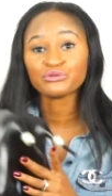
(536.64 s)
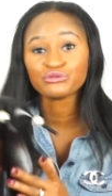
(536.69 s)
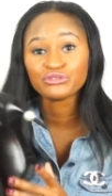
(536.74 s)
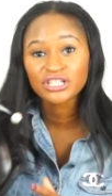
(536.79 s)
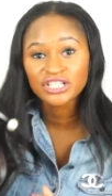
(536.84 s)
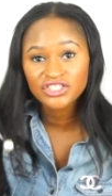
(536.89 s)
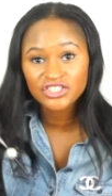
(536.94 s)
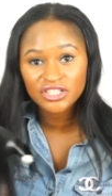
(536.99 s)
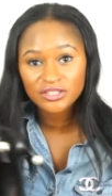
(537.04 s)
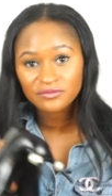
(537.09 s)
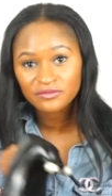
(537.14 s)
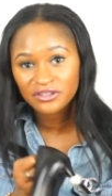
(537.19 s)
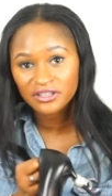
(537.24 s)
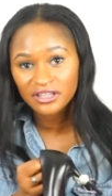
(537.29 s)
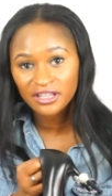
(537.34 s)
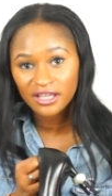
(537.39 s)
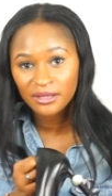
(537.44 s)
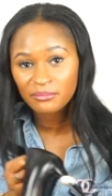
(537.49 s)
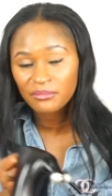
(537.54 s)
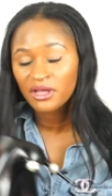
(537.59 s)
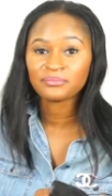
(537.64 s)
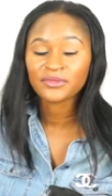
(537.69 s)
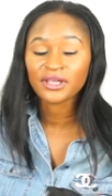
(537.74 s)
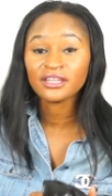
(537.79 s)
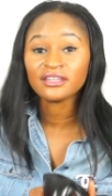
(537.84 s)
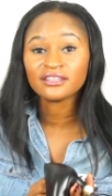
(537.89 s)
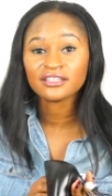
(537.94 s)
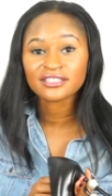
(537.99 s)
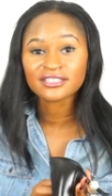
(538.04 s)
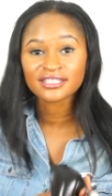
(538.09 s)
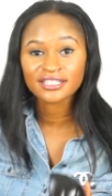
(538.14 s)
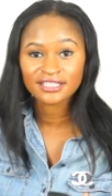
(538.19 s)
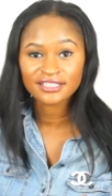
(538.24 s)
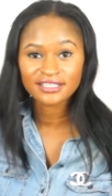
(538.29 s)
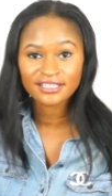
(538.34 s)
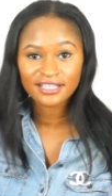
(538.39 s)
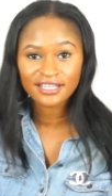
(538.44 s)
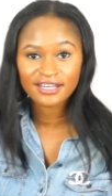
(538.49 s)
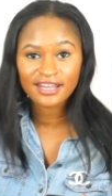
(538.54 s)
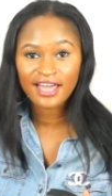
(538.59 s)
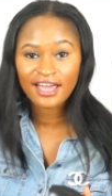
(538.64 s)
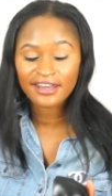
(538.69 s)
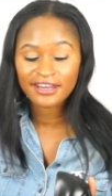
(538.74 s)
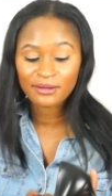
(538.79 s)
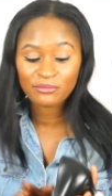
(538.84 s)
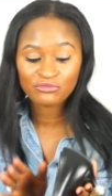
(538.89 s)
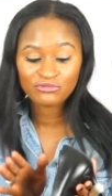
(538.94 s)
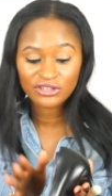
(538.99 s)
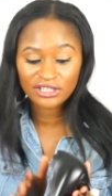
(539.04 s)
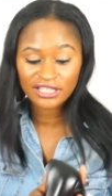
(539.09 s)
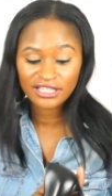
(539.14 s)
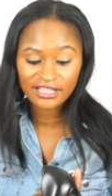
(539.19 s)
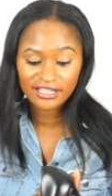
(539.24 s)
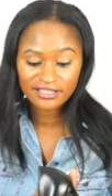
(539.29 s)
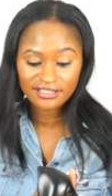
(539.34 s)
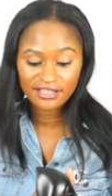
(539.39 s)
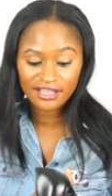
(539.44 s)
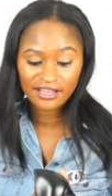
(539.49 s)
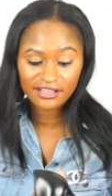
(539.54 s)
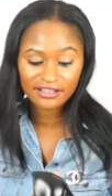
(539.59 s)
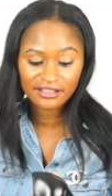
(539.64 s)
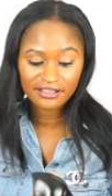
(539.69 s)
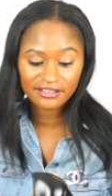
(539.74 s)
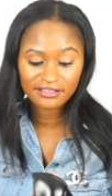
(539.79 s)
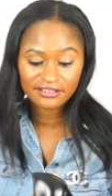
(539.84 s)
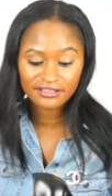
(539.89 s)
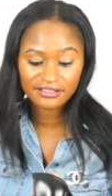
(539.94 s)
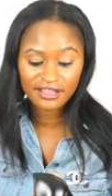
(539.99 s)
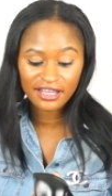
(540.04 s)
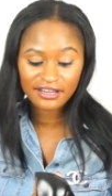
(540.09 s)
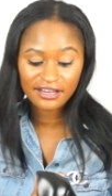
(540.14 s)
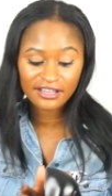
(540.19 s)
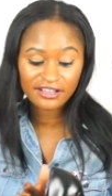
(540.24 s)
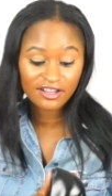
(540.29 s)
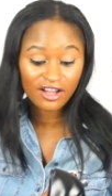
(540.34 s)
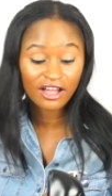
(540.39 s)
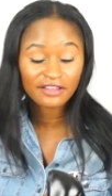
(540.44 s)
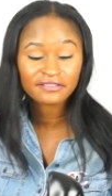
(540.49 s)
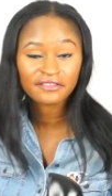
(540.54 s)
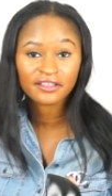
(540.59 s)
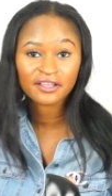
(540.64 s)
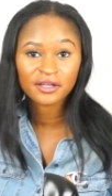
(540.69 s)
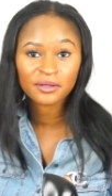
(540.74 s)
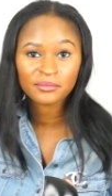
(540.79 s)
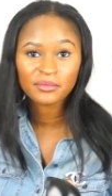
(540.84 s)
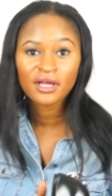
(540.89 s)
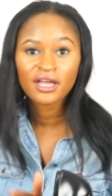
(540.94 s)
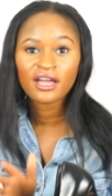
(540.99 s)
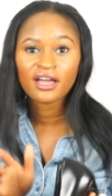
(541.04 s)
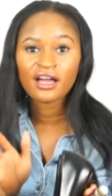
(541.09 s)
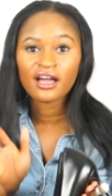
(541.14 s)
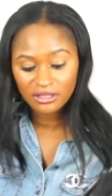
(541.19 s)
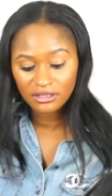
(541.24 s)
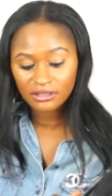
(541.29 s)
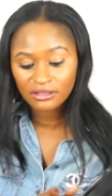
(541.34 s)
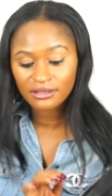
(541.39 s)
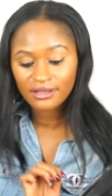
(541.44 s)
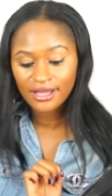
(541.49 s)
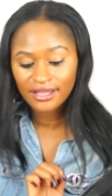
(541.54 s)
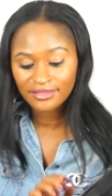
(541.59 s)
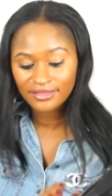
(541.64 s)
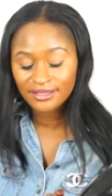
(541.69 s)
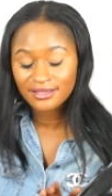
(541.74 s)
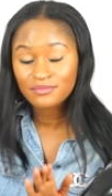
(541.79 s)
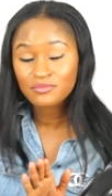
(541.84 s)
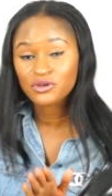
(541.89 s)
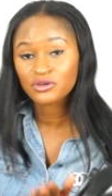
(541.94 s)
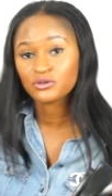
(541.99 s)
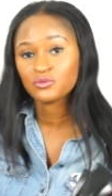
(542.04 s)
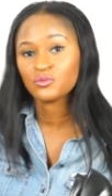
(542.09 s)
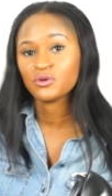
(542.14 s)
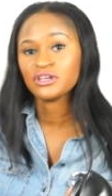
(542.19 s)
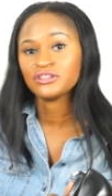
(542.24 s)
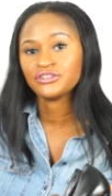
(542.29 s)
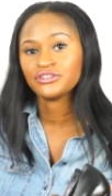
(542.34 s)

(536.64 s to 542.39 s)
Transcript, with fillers: reaching for them in this season, and I'm really excited that I got them. I think I'm gonna wear